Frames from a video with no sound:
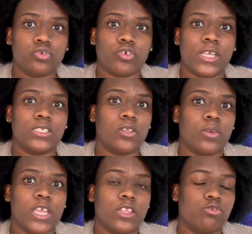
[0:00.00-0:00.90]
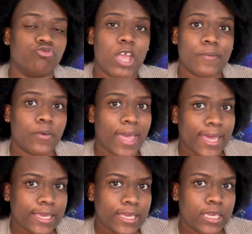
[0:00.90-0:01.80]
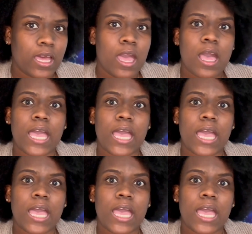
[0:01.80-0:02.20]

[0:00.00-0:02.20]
try to look into travel hacking,